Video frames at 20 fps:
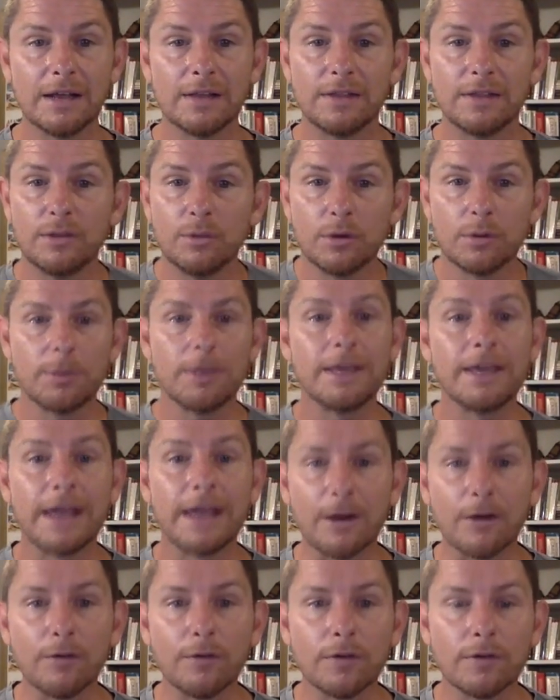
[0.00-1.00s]
then you want to be
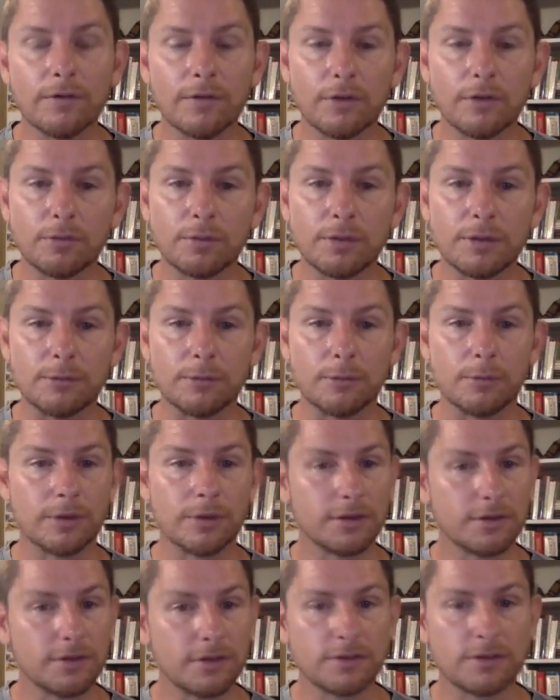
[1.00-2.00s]
careful of those people
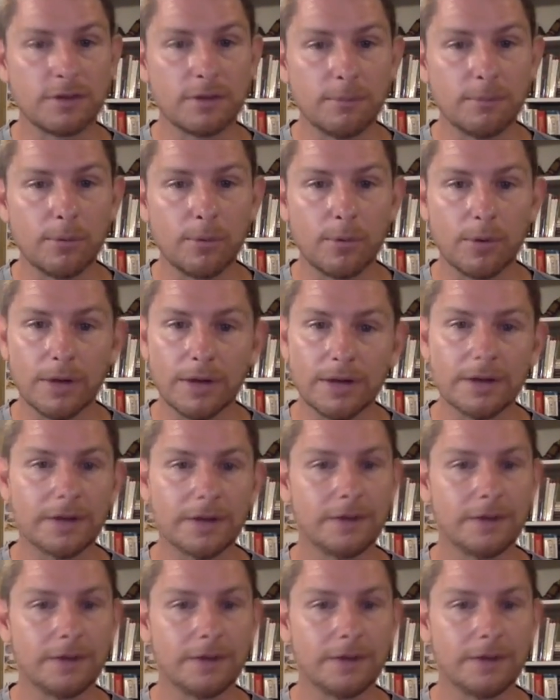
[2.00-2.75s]
because at some point